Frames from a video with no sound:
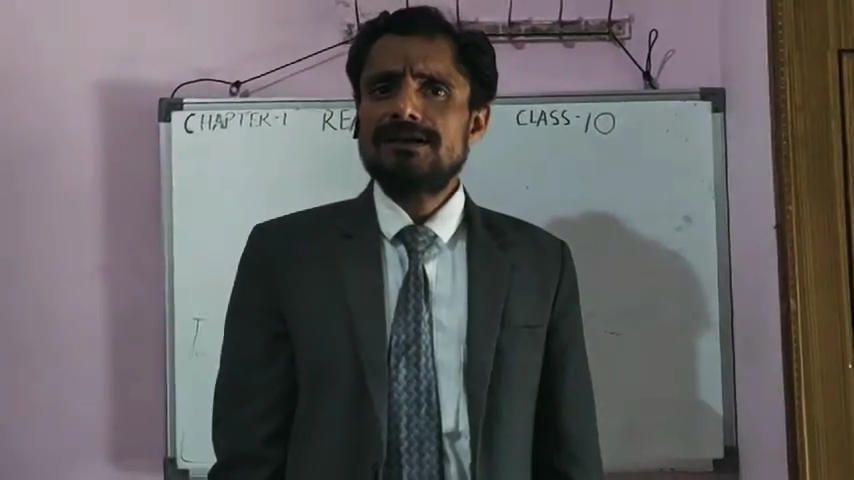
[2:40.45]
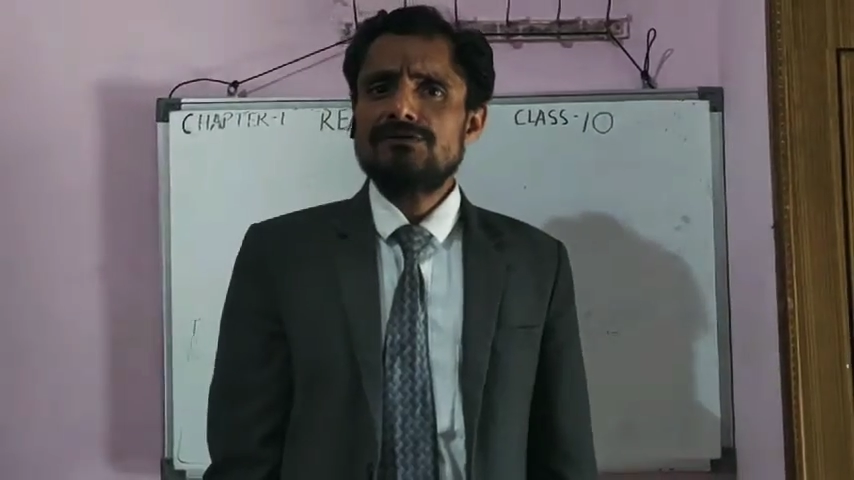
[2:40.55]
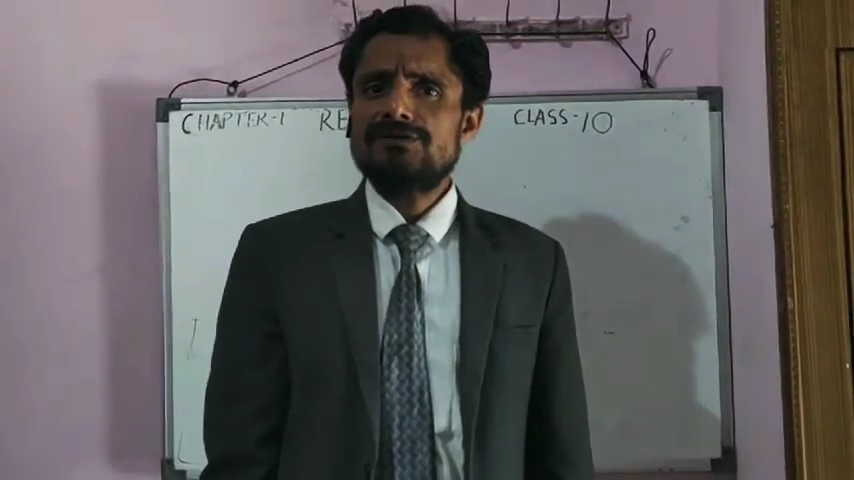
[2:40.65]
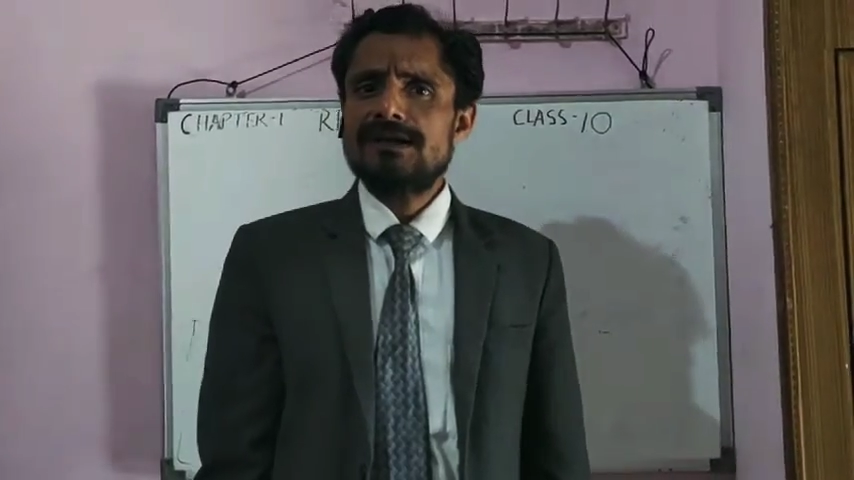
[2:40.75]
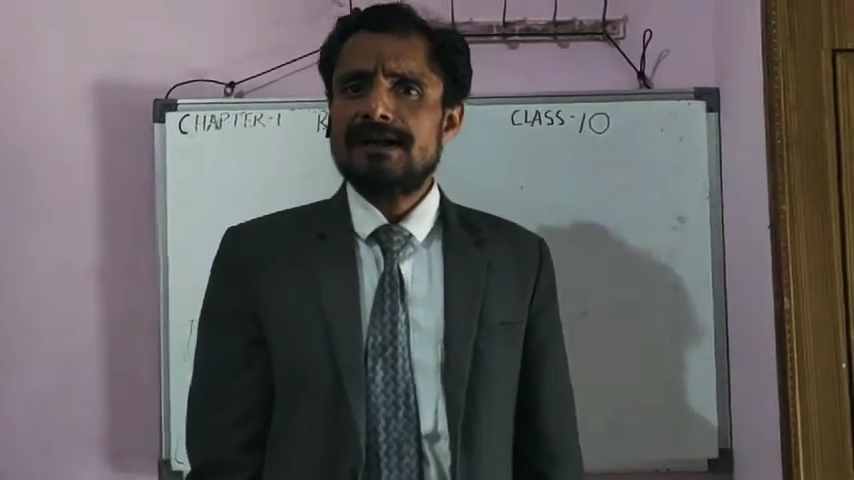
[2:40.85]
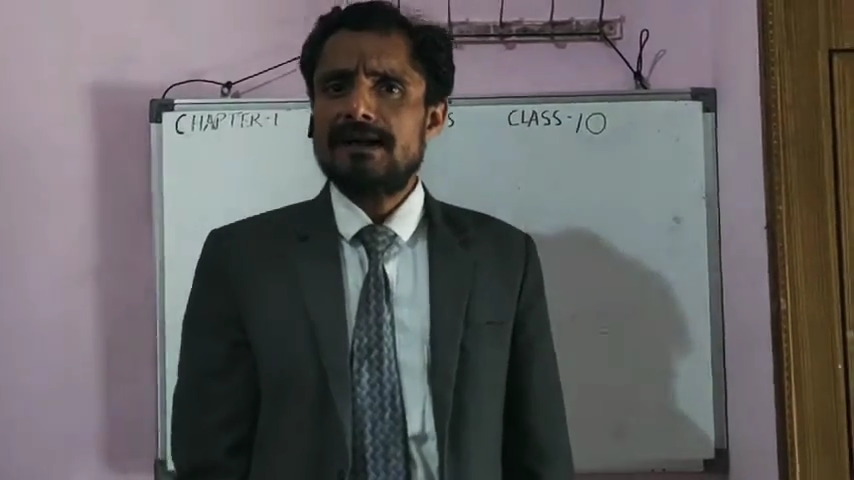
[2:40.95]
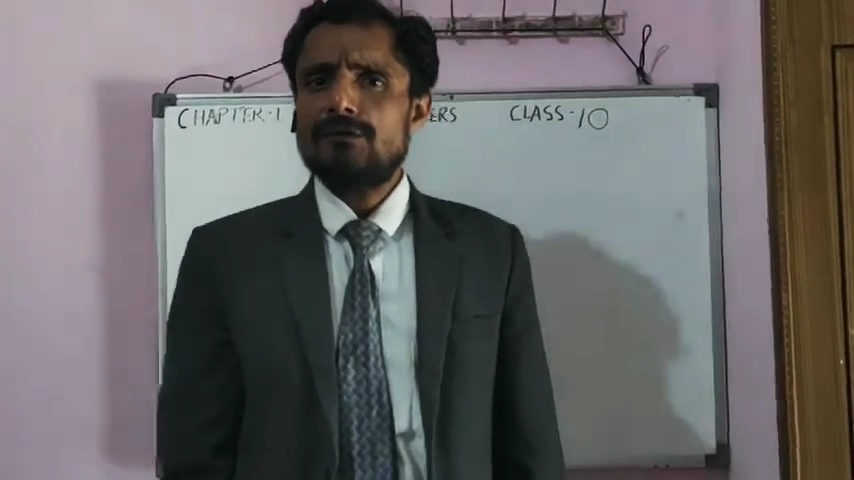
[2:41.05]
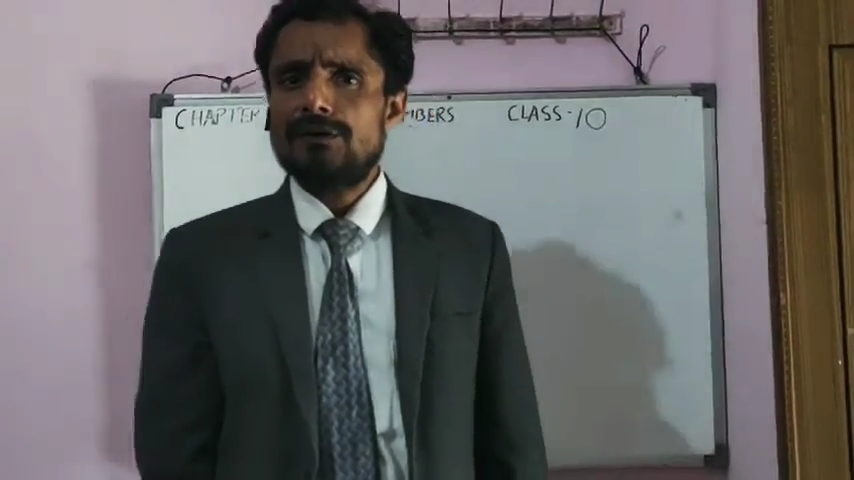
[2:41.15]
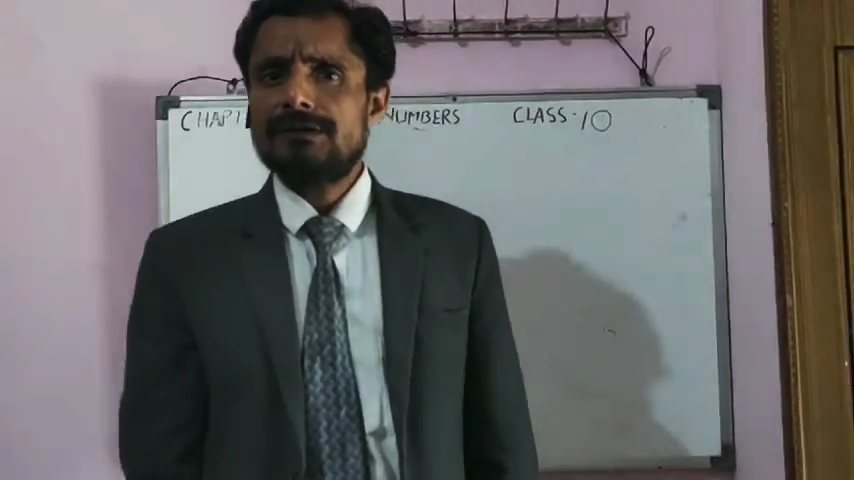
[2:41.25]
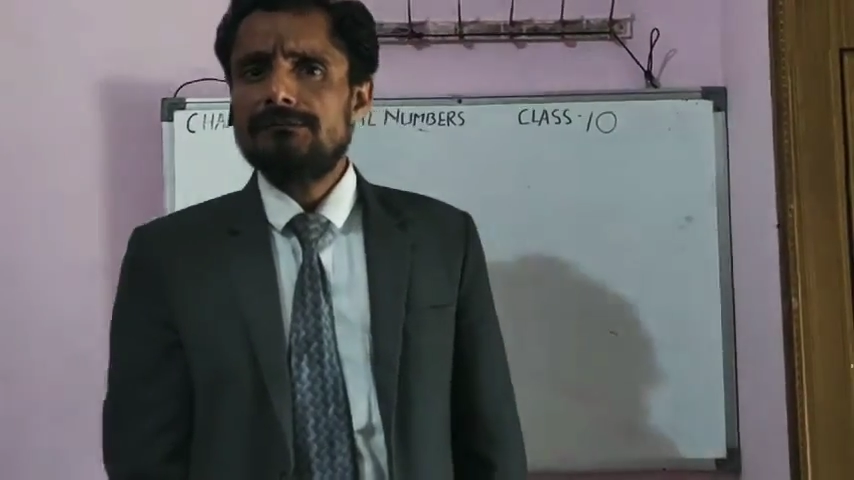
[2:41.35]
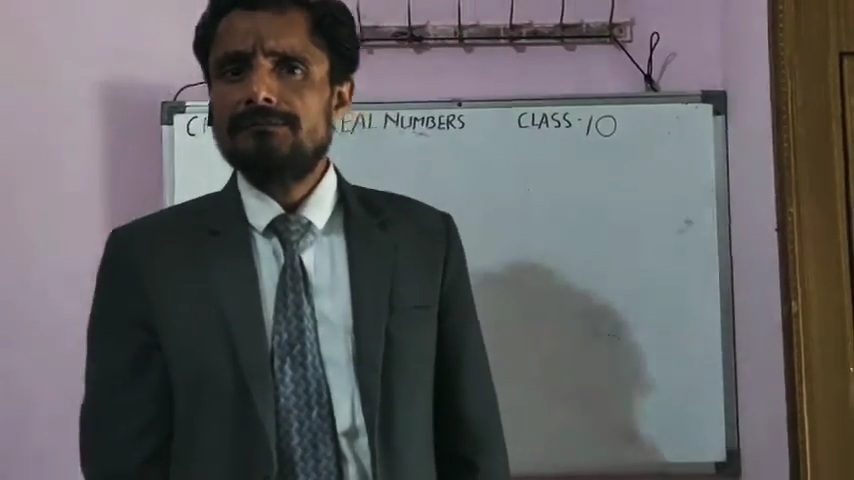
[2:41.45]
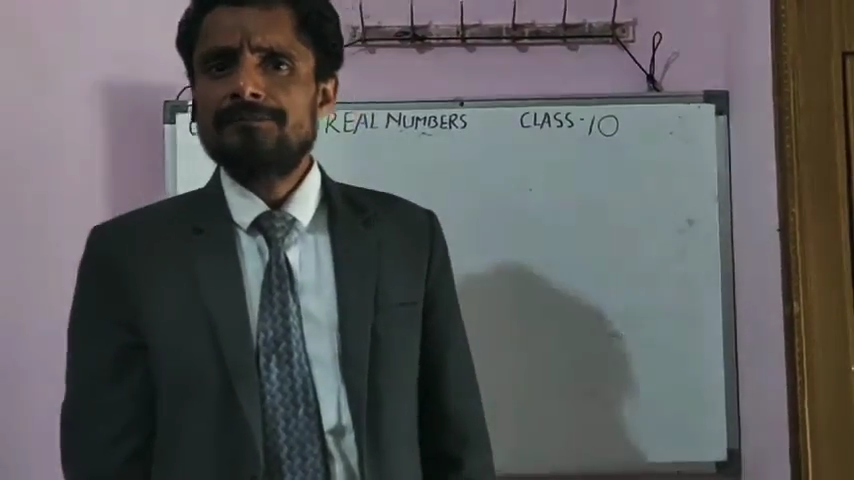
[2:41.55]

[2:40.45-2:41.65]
division algorithm